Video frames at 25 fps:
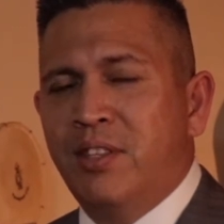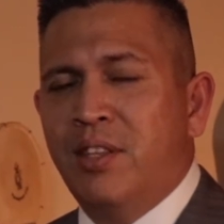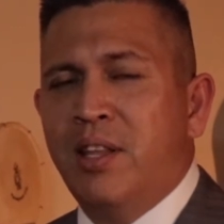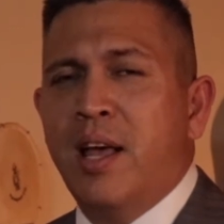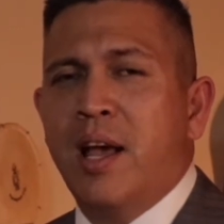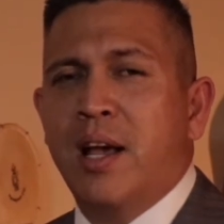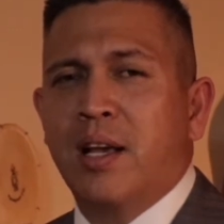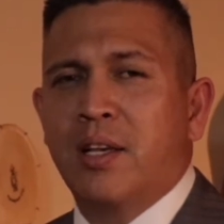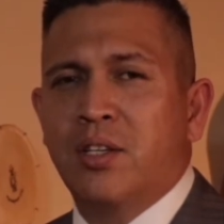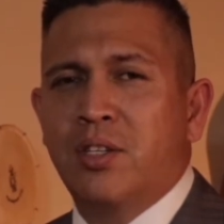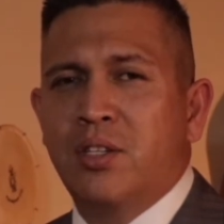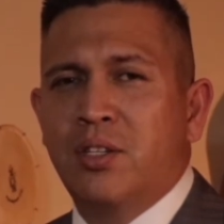
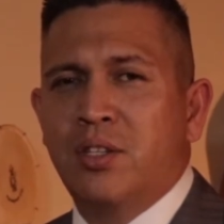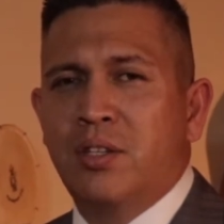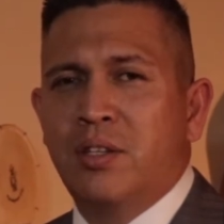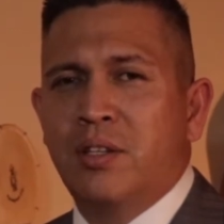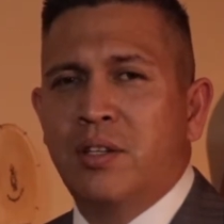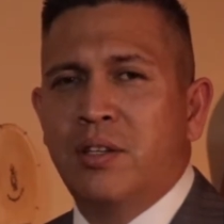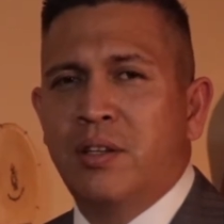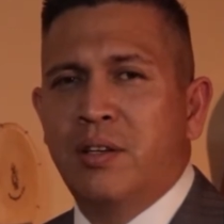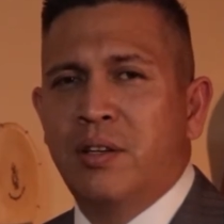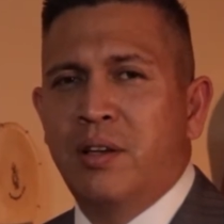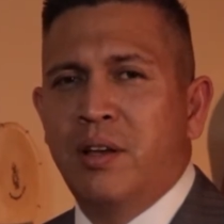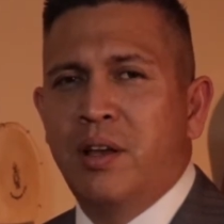
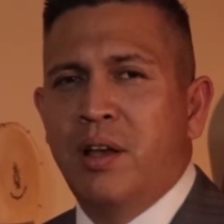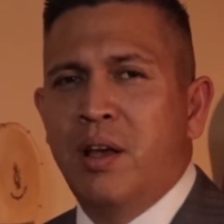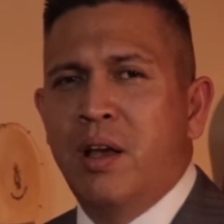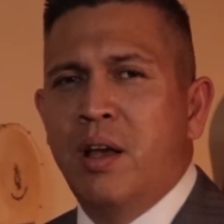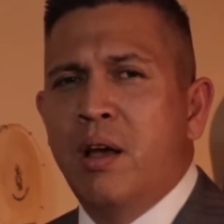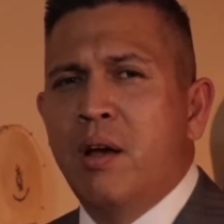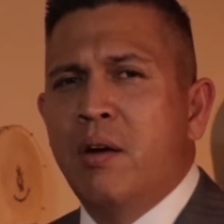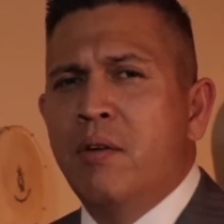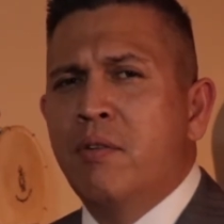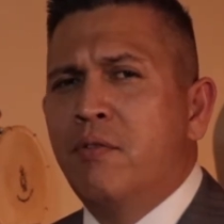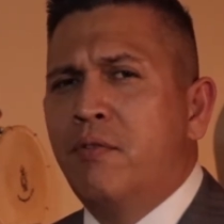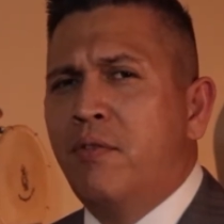Next,
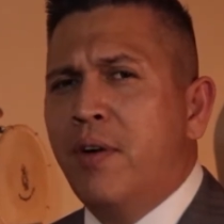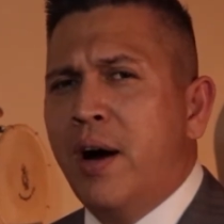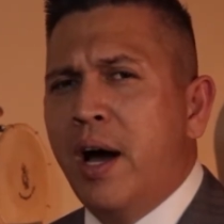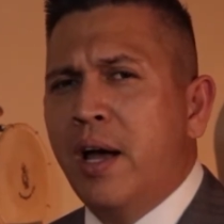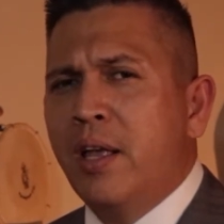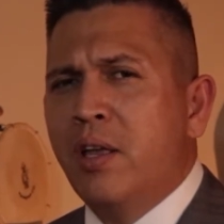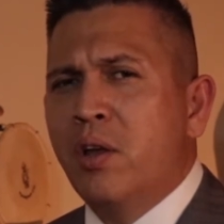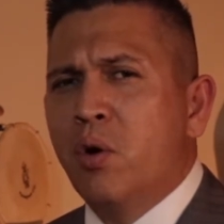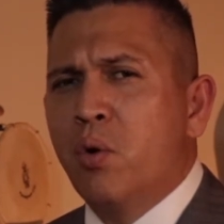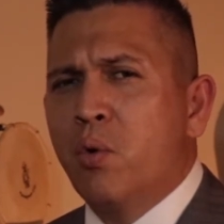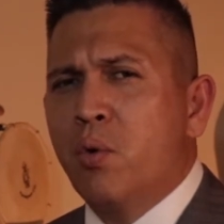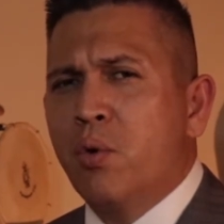
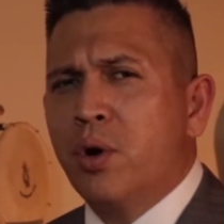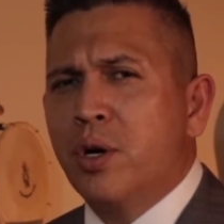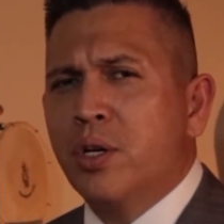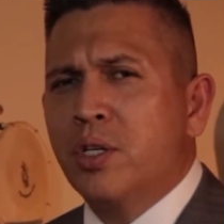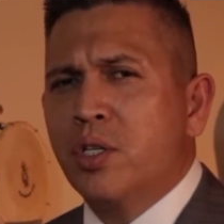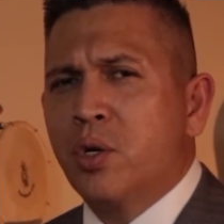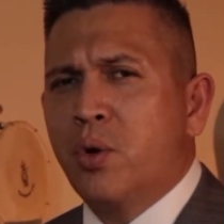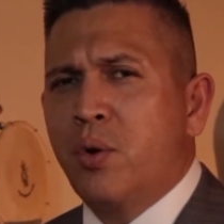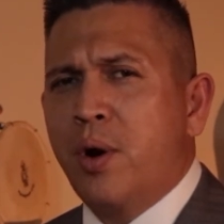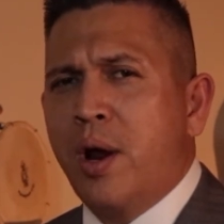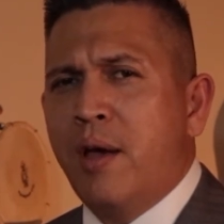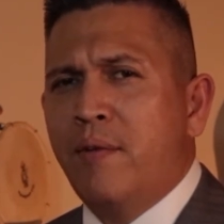find your
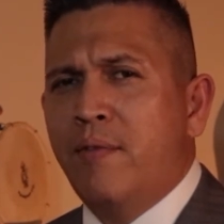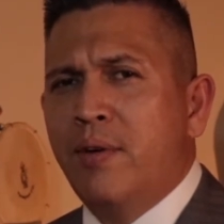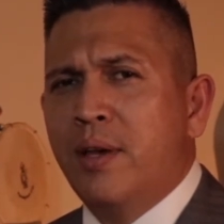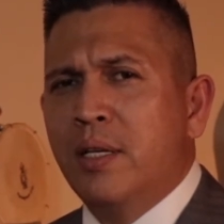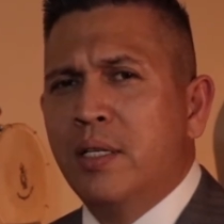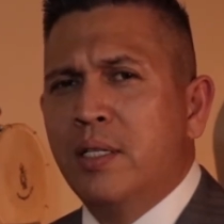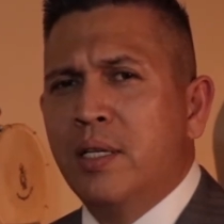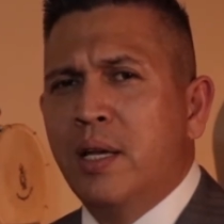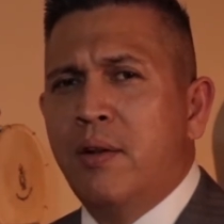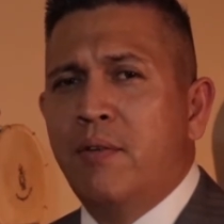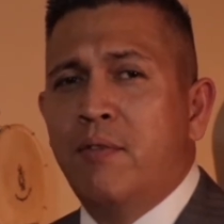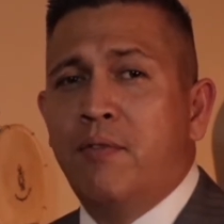worst
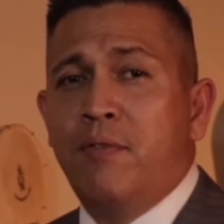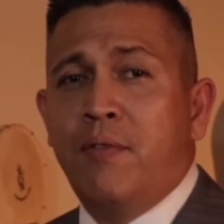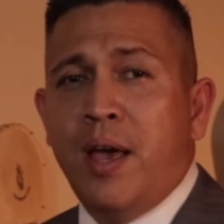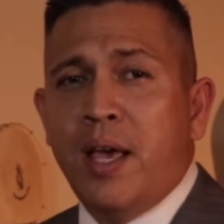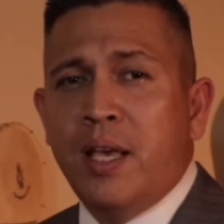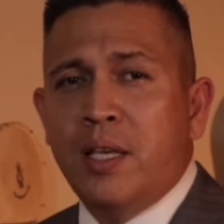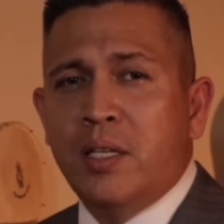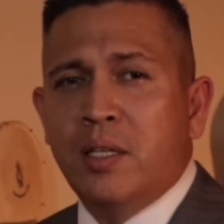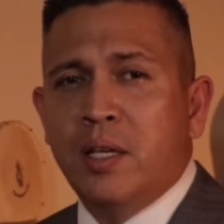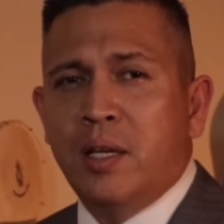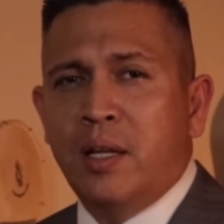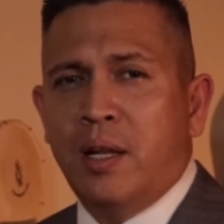cravings and
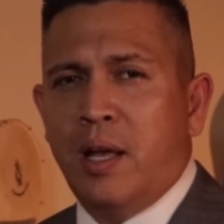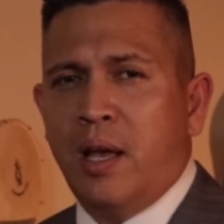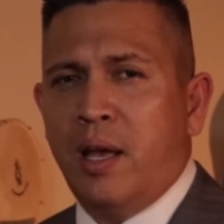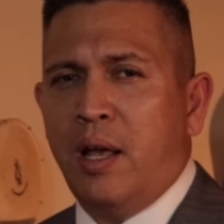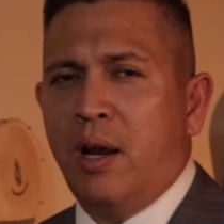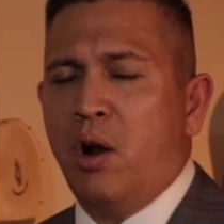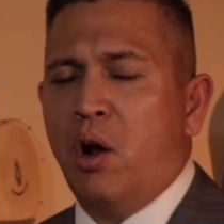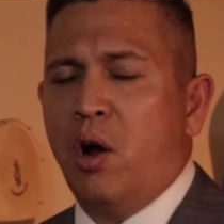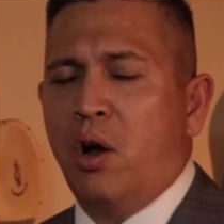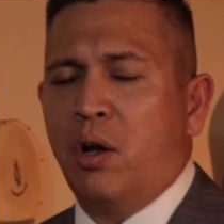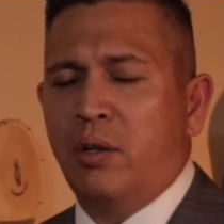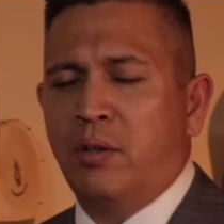face it
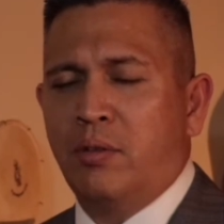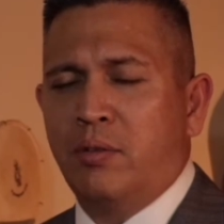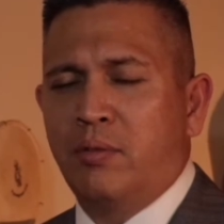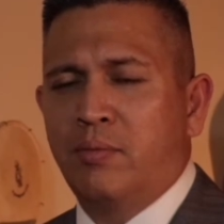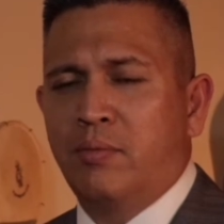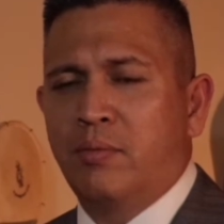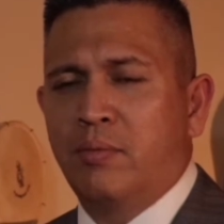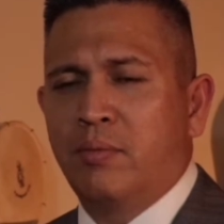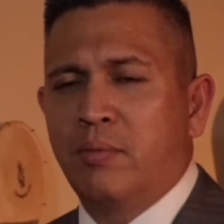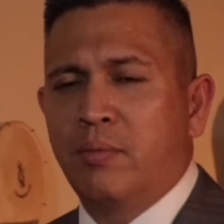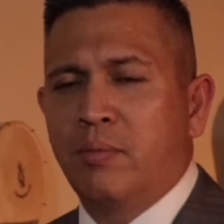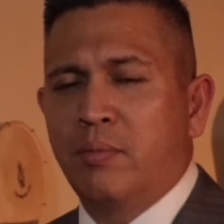head on.
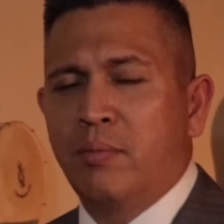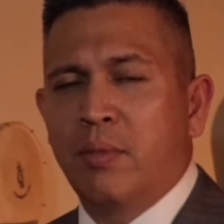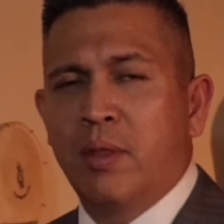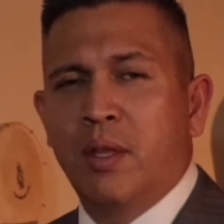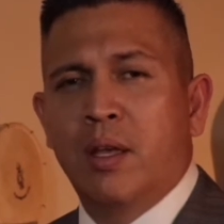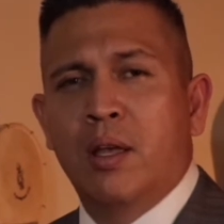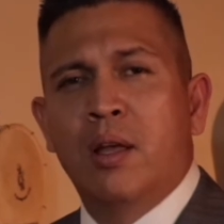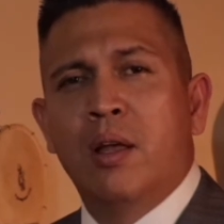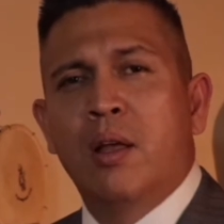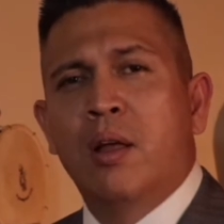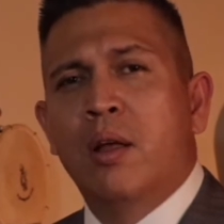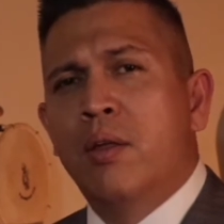
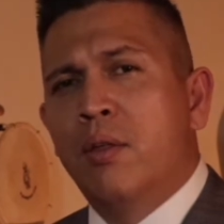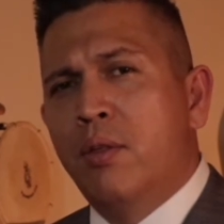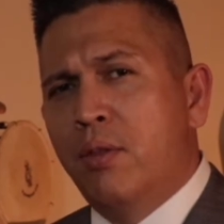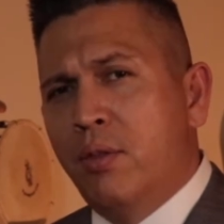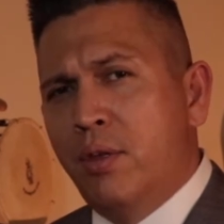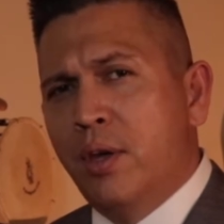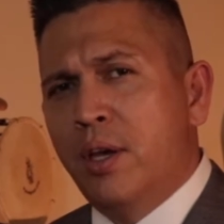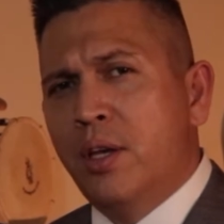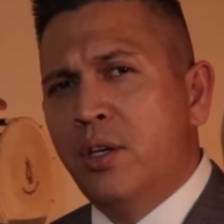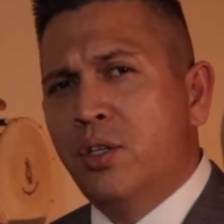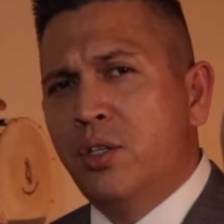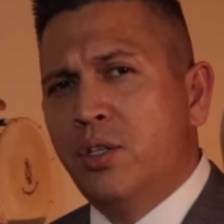
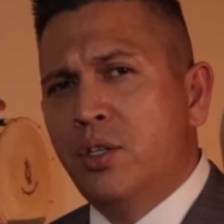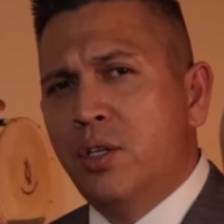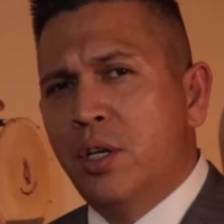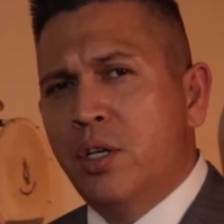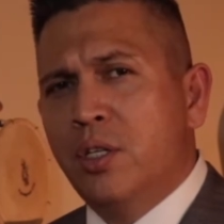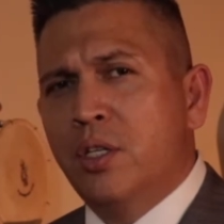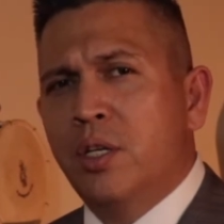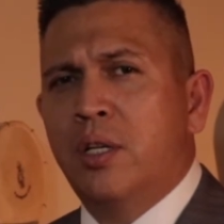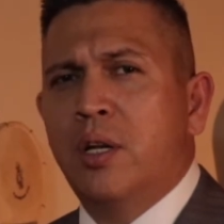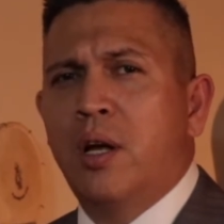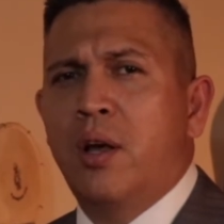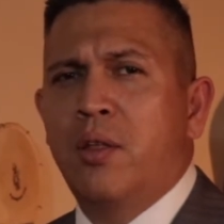This
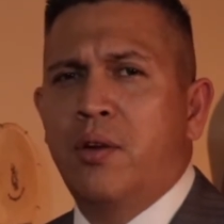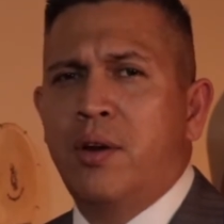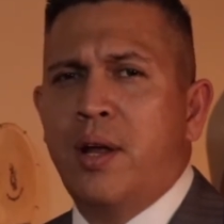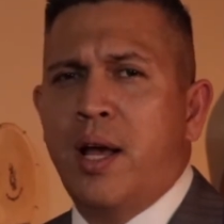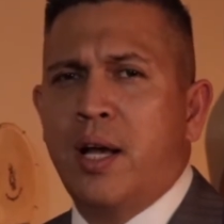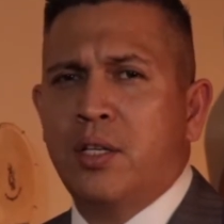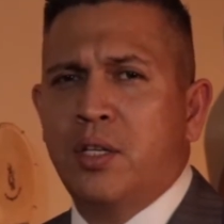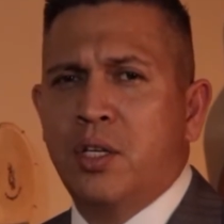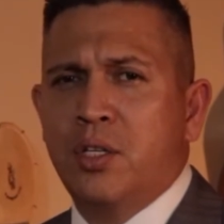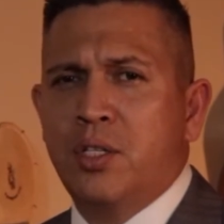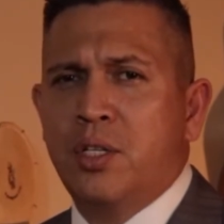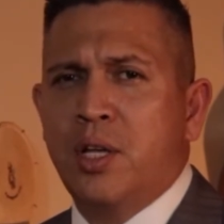is another
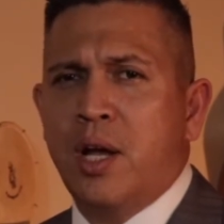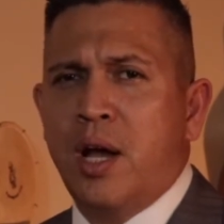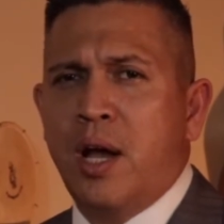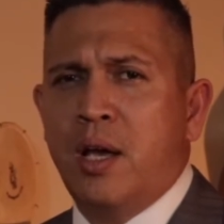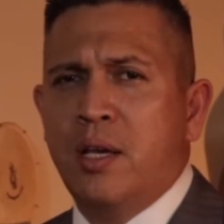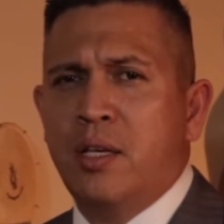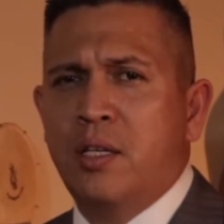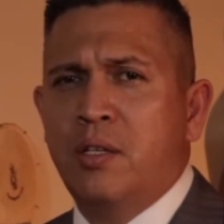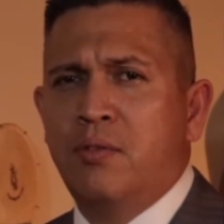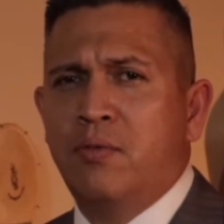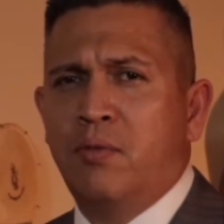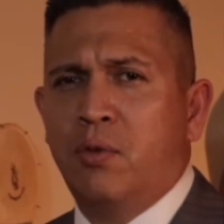
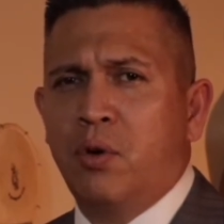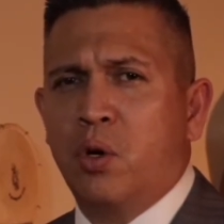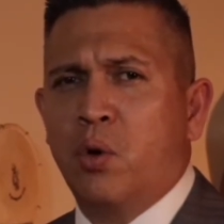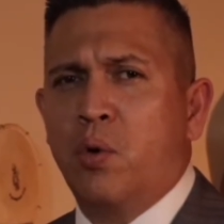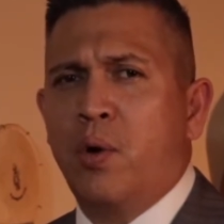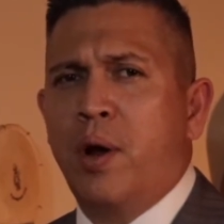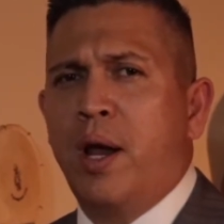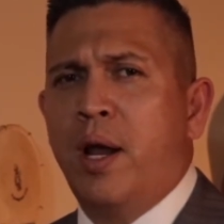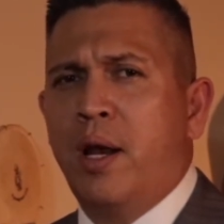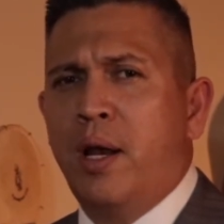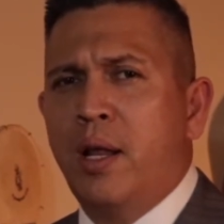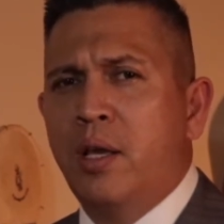exercise for
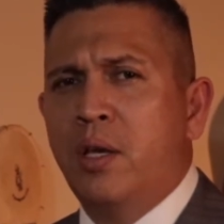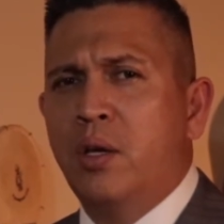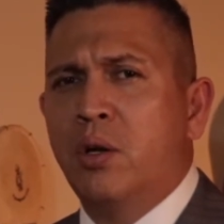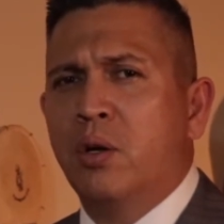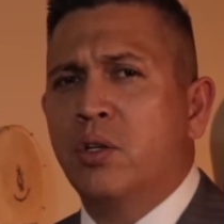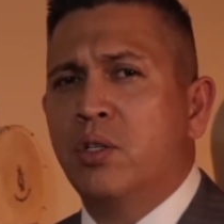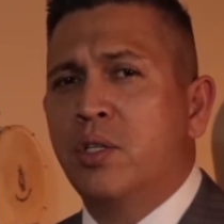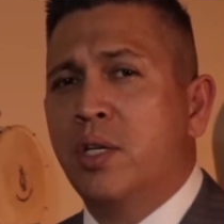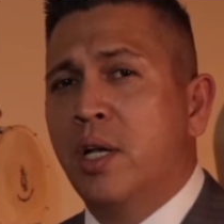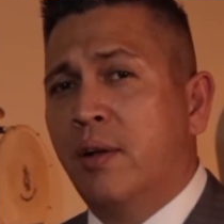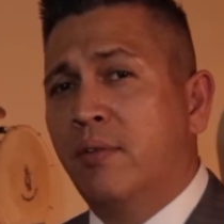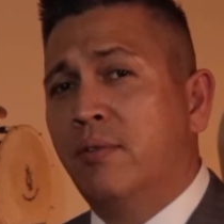creating
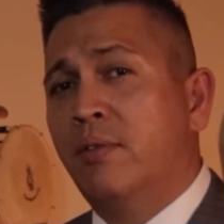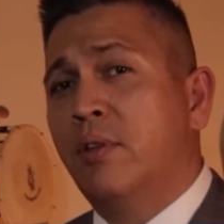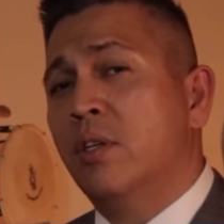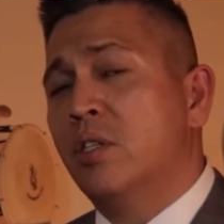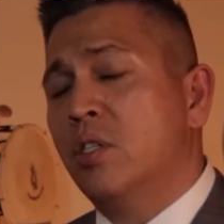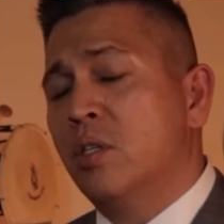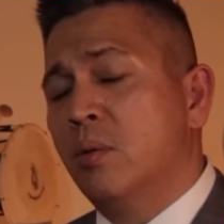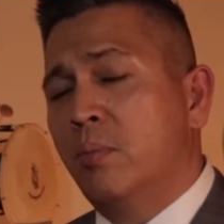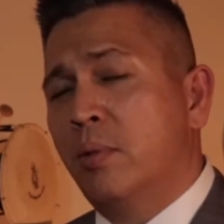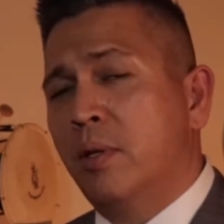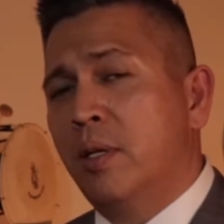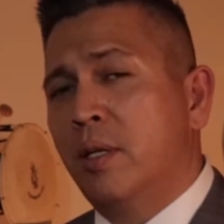your self
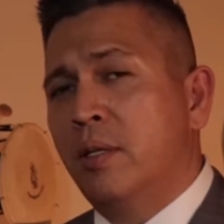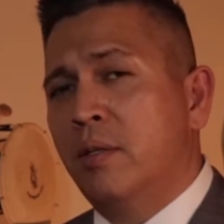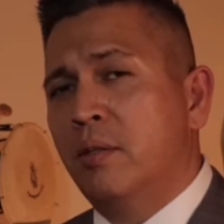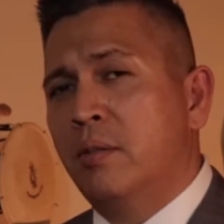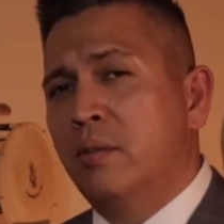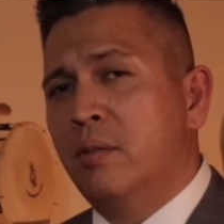discipline.